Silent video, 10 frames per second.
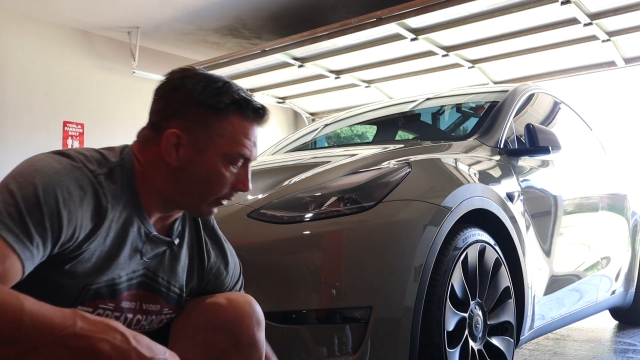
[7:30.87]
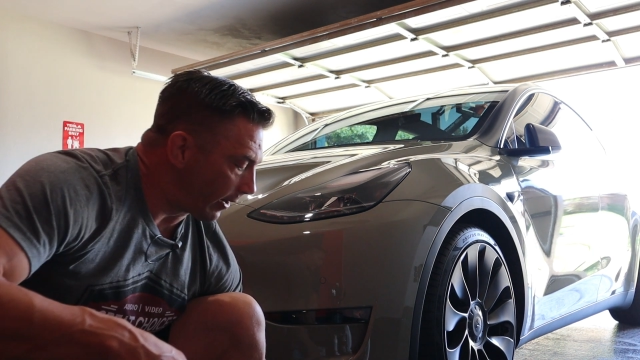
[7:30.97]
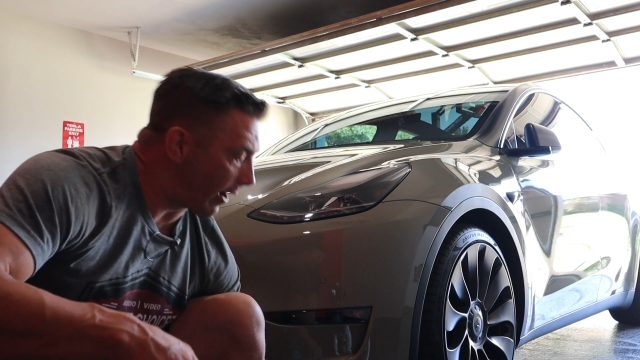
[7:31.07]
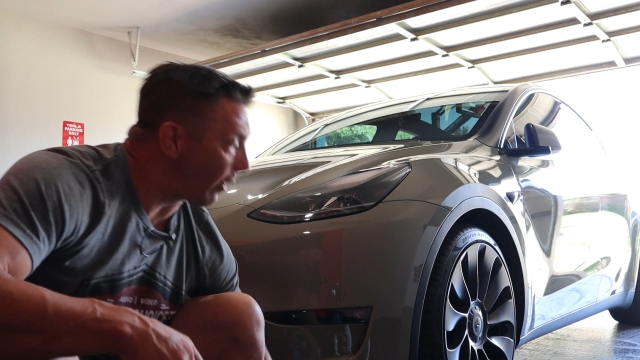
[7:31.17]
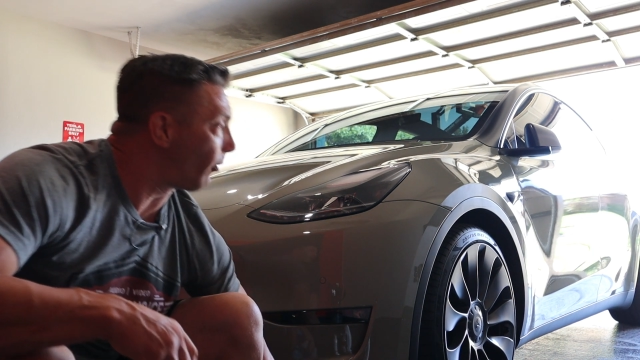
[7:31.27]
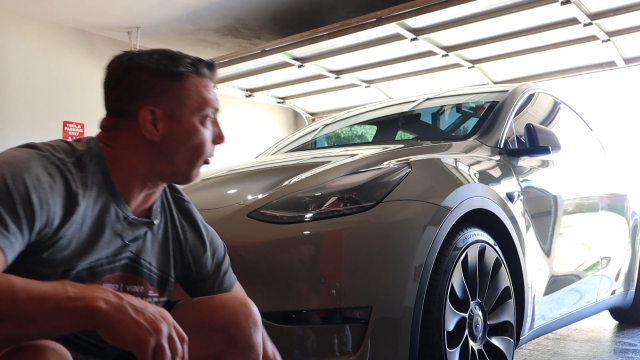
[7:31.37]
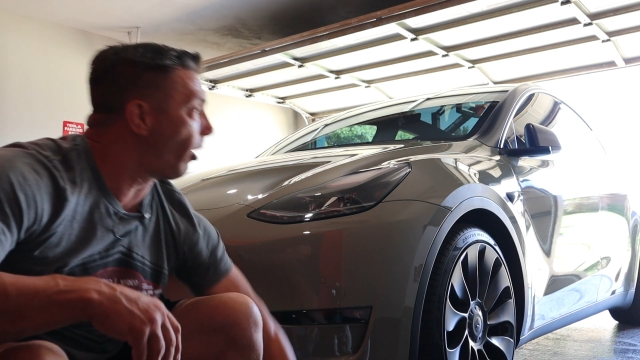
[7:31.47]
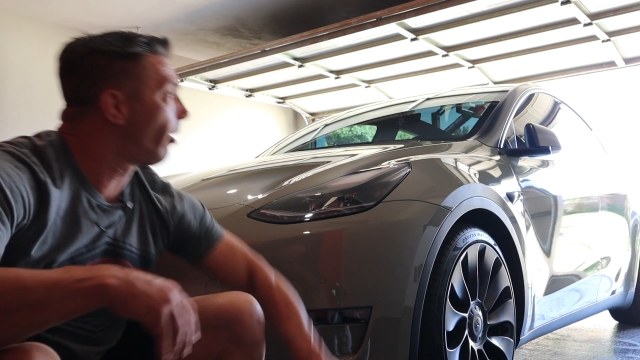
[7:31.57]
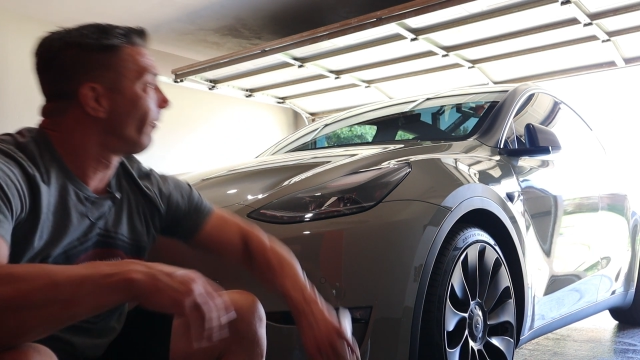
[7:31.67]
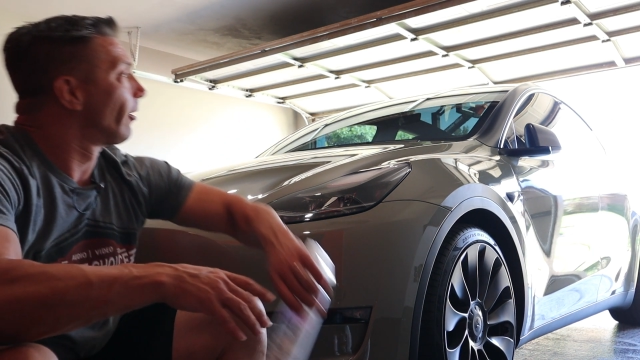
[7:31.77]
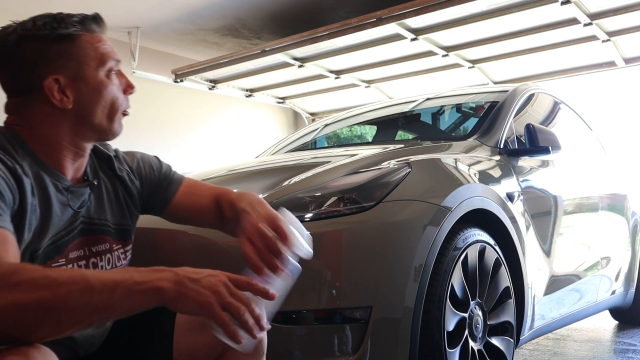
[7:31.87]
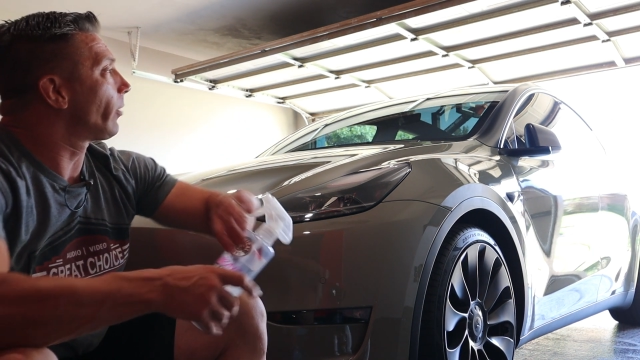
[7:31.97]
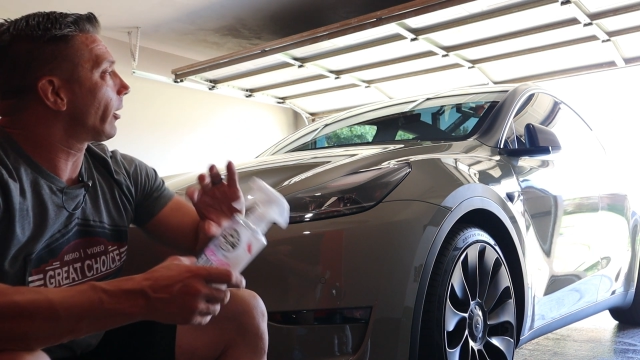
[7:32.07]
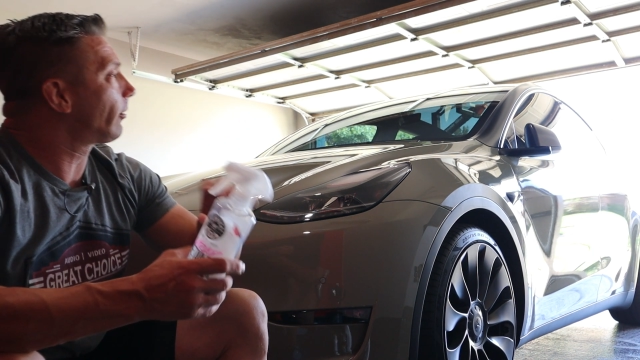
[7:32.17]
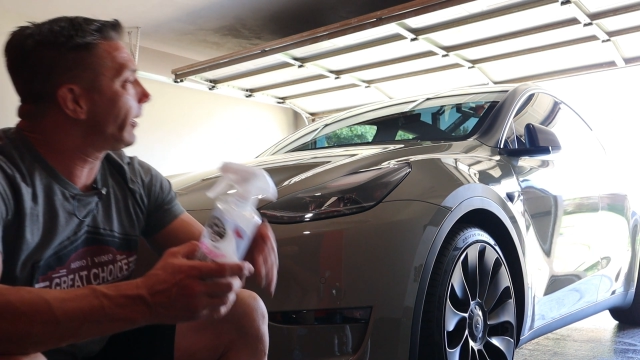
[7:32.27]
now,
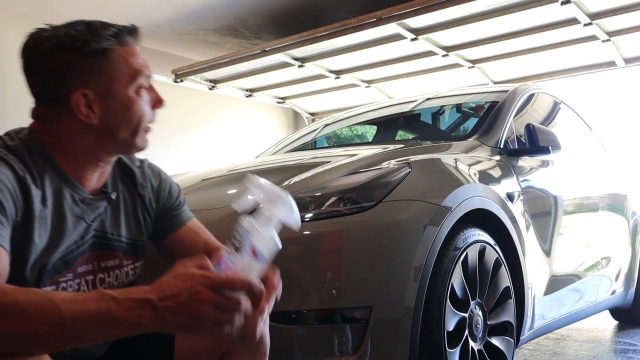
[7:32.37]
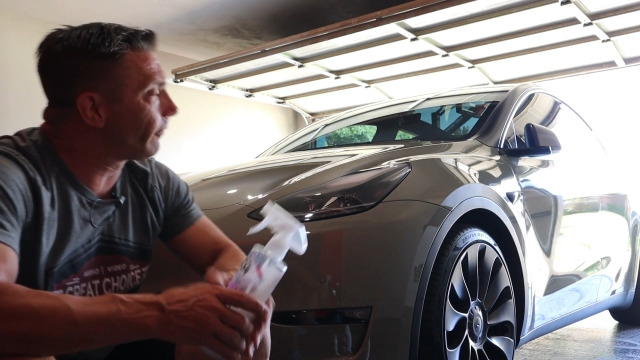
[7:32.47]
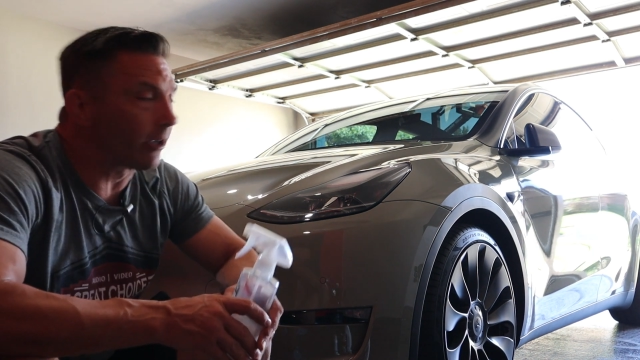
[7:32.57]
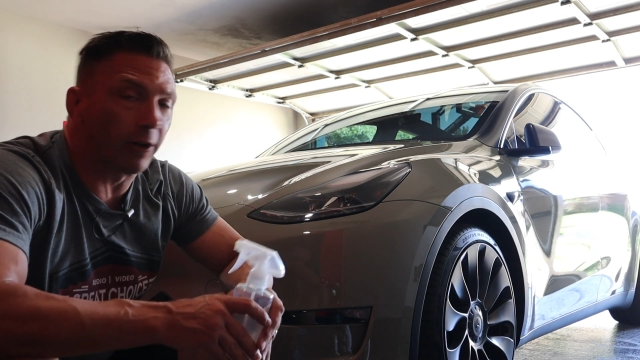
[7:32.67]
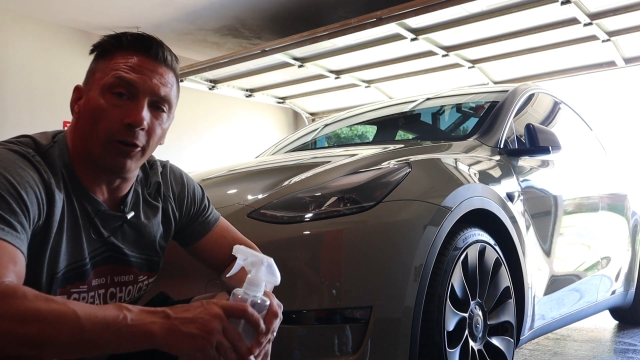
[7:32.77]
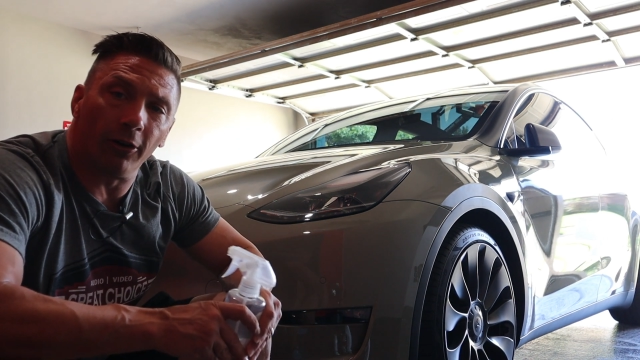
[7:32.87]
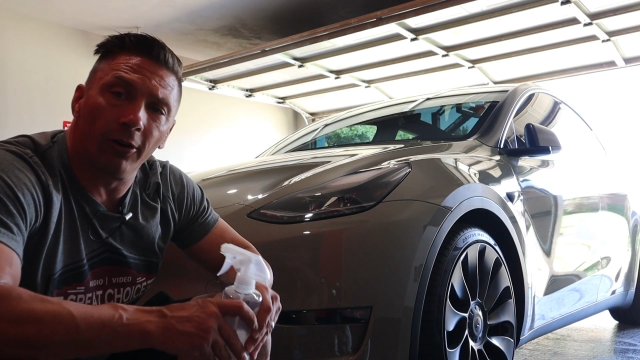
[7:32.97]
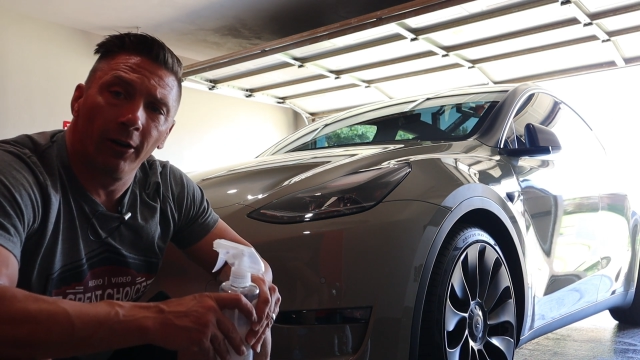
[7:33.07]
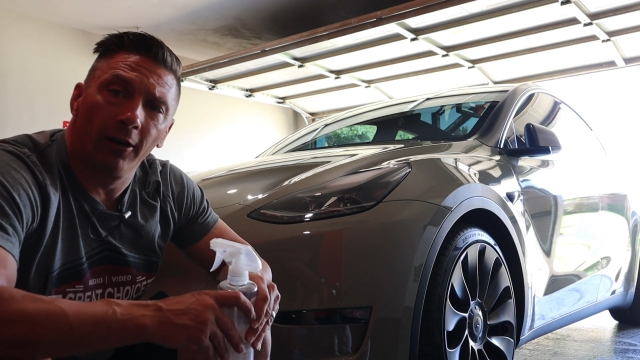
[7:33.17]
when I clean the vehicle